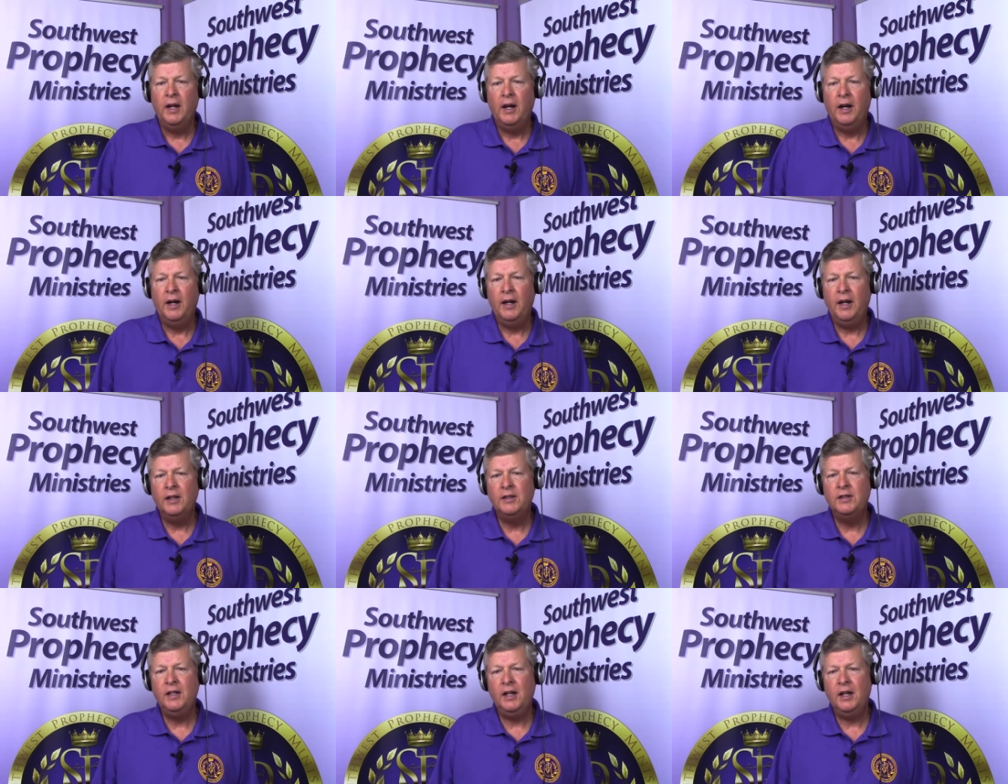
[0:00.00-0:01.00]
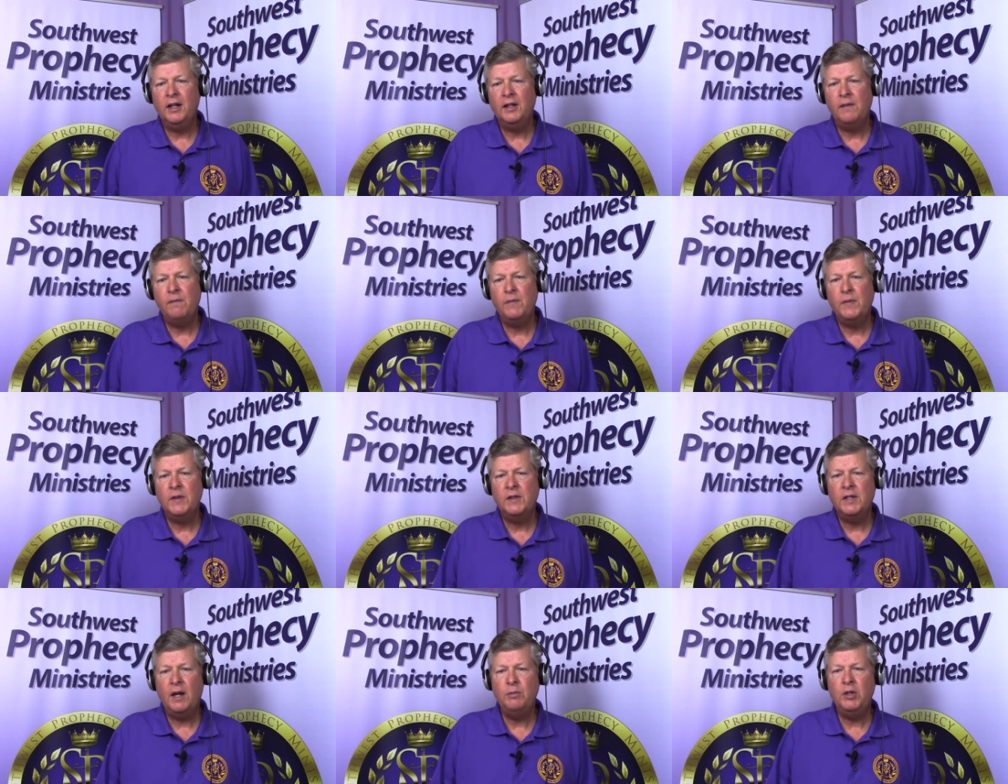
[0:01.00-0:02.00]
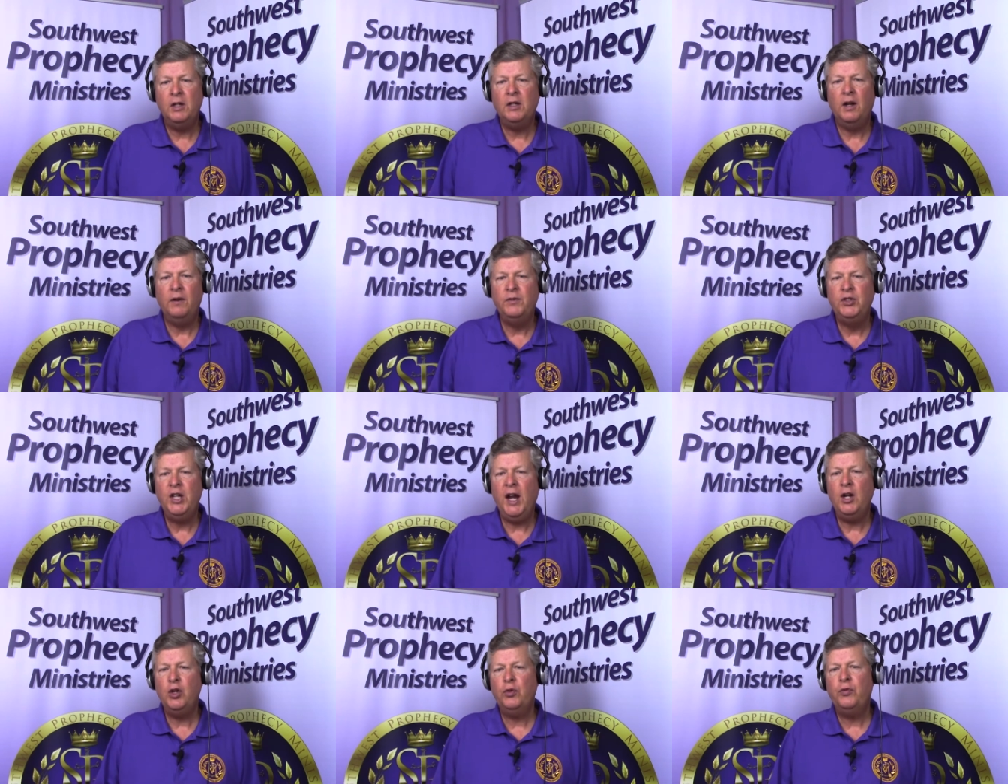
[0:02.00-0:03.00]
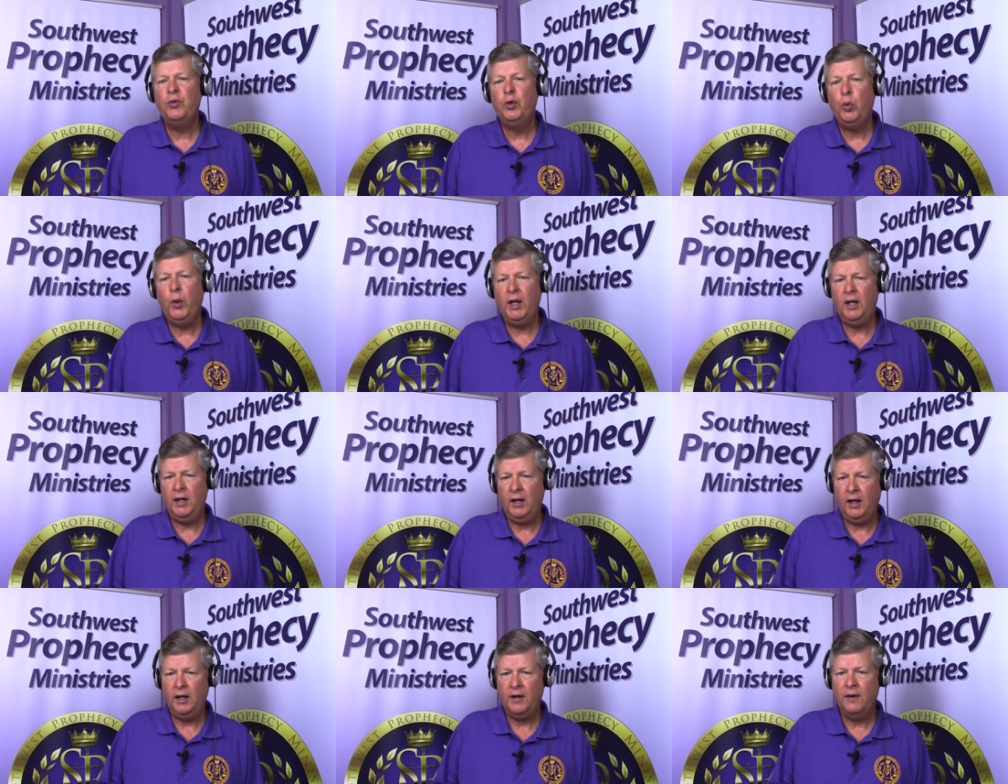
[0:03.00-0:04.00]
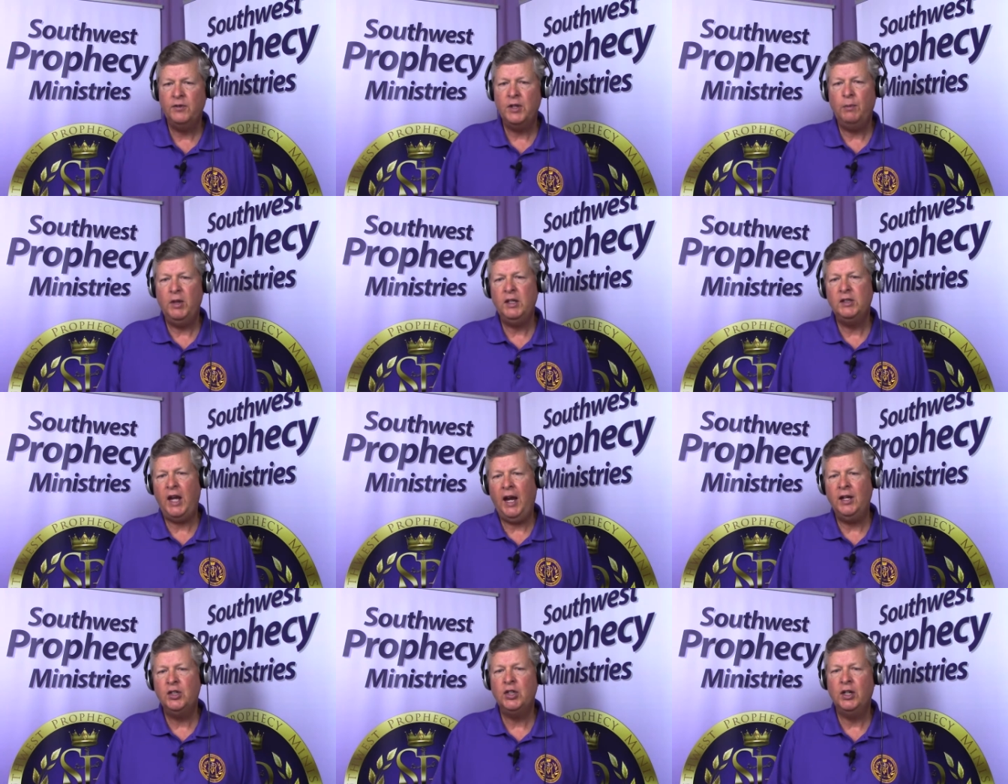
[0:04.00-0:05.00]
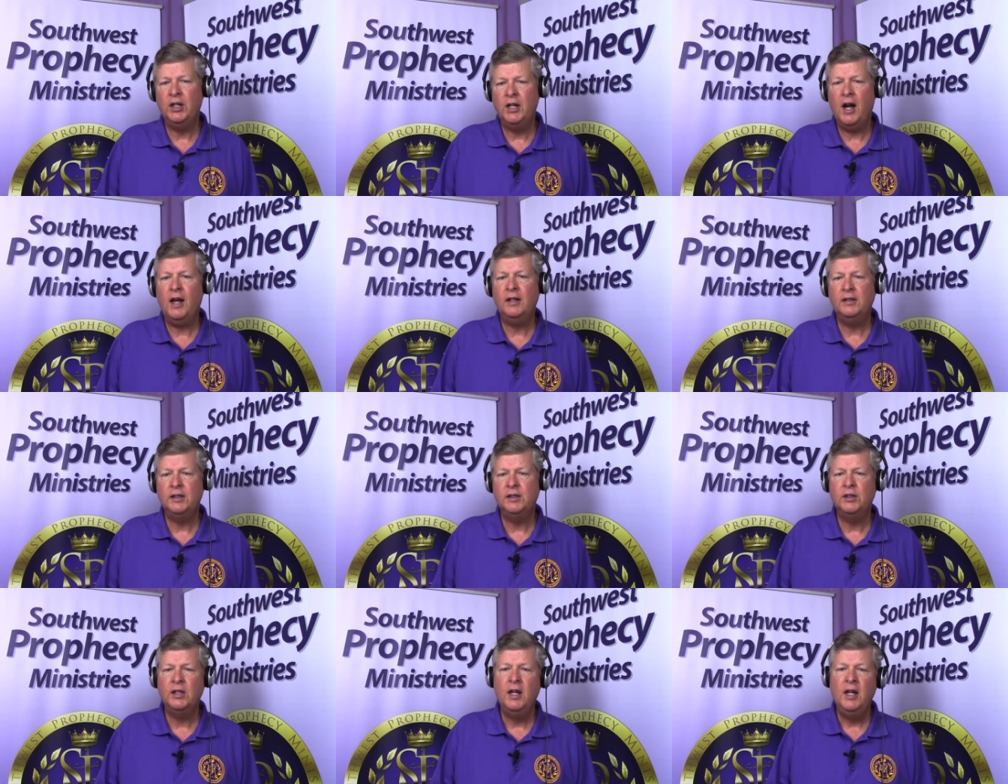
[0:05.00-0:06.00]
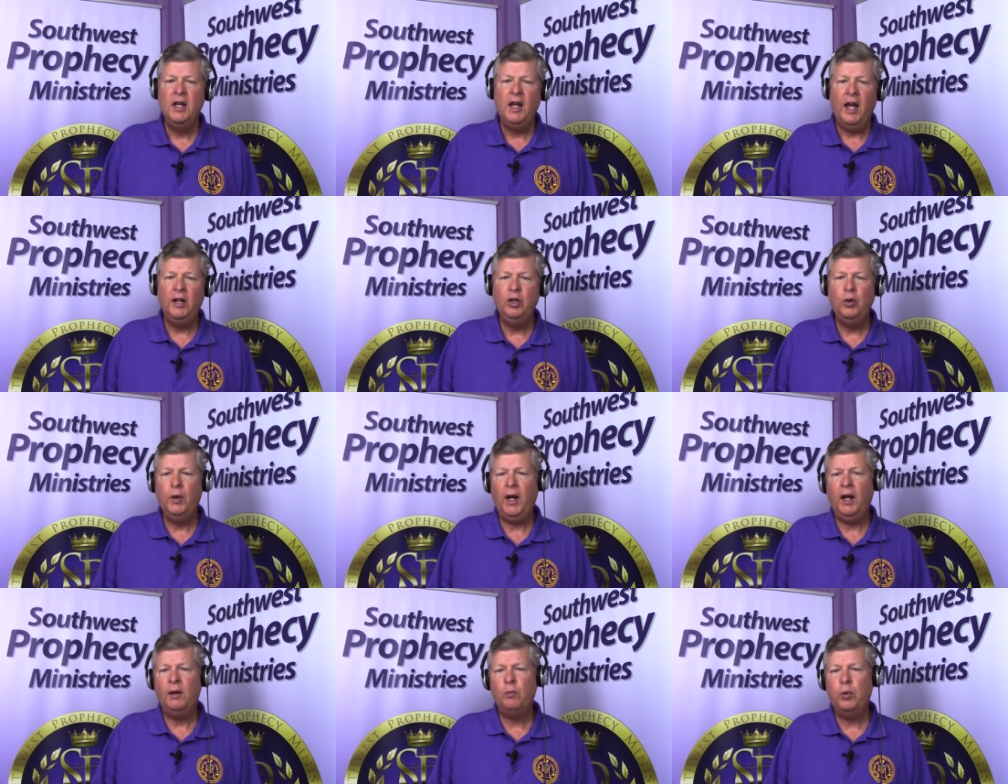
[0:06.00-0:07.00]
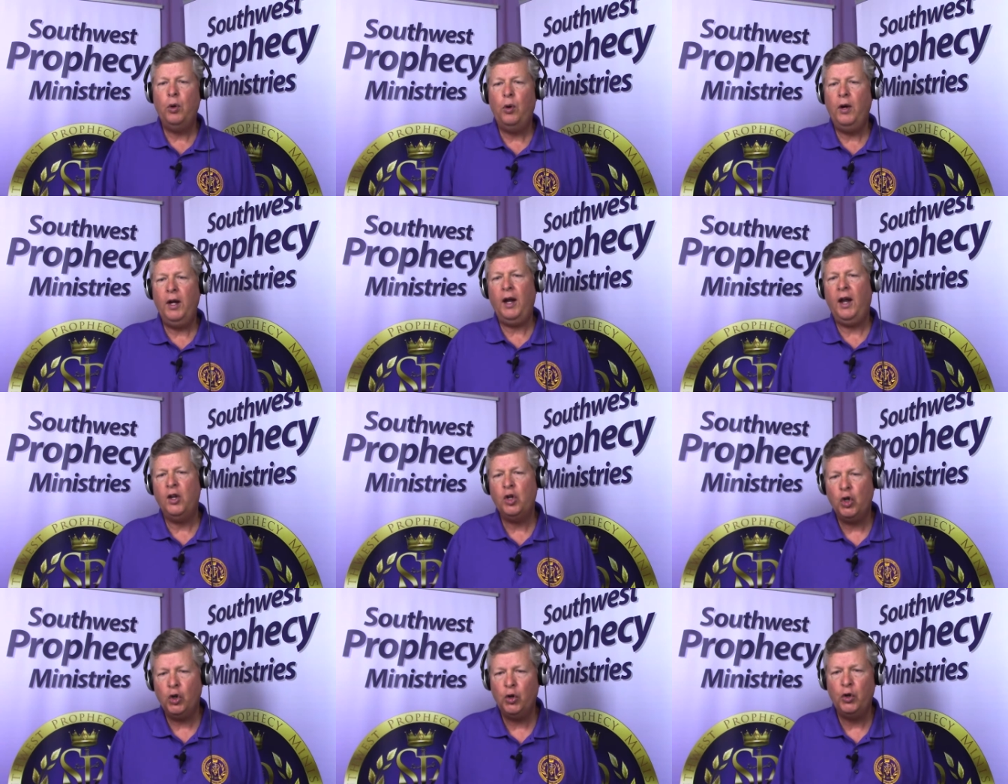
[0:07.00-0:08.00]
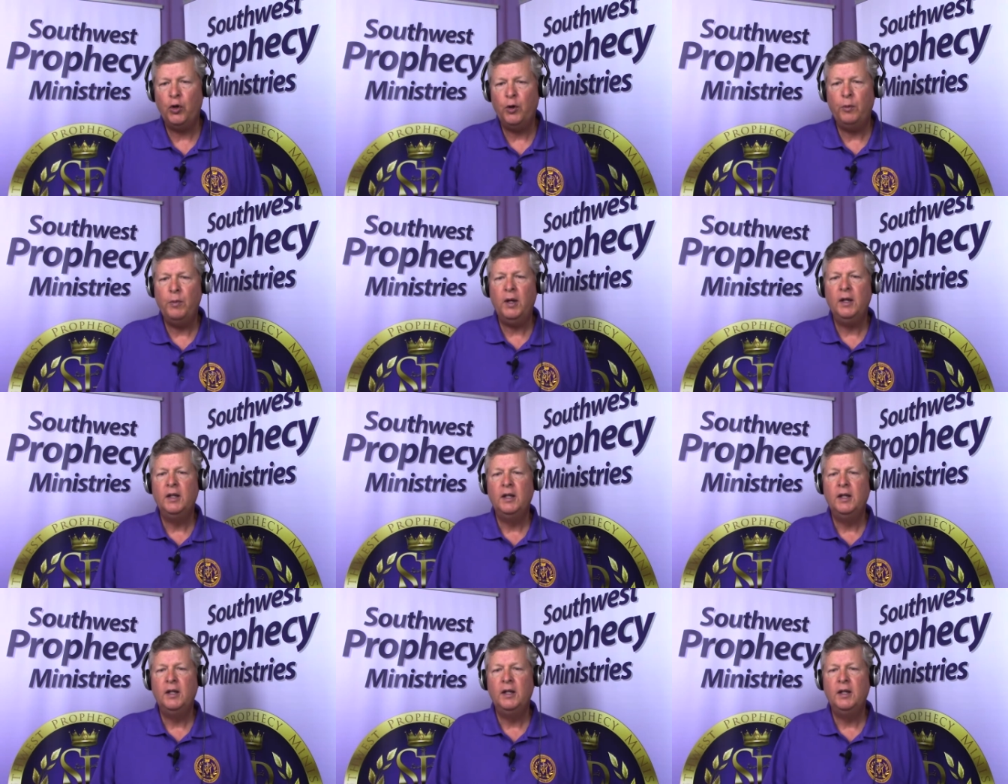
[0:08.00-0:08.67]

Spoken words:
is the subject of gender fluidity of some of these ancient goddesses, and you employ a term